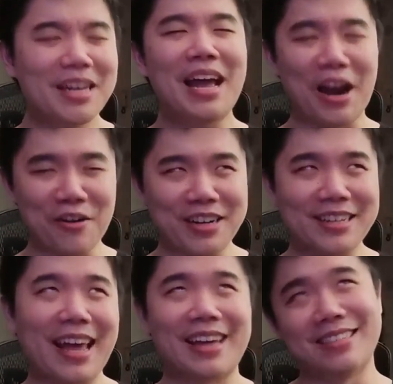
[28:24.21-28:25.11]
Eric
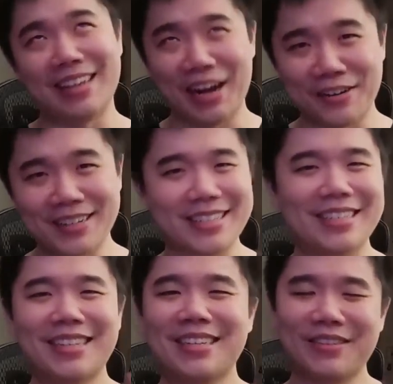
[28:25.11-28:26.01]
and Eric
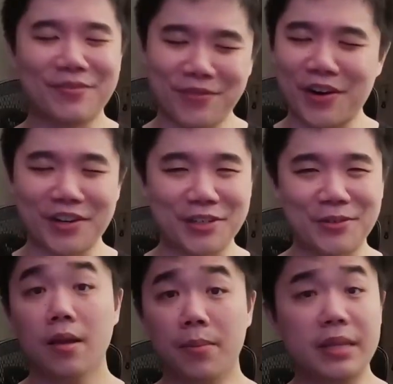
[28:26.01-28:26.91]
very
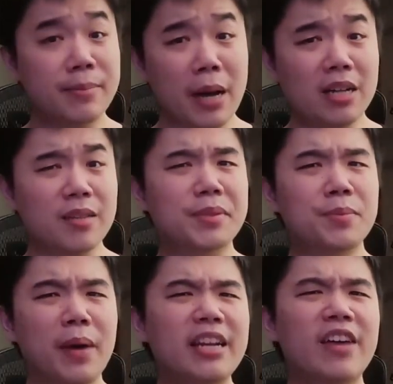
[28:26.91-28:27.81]
cute. But the apocalypse
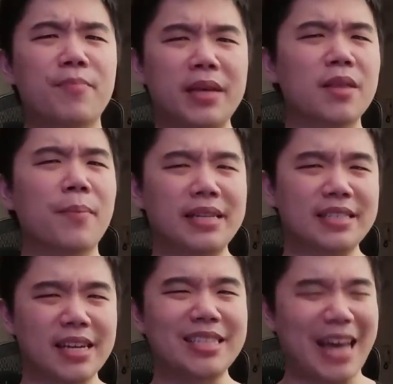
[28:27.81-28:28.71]
might have been the best
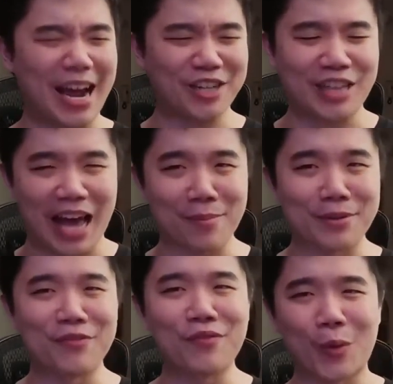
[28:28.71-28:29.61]
thing to actually
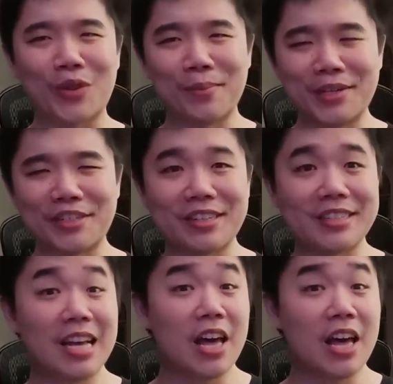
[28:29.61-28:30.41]
happen for the Mitchells.